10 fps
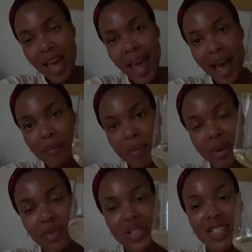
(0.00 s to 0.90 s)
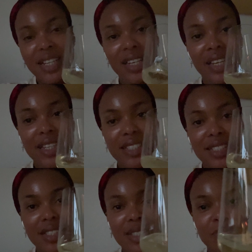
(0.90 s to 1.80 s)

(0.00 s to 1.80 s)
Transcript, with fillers: Happy Mother's Day, ladies.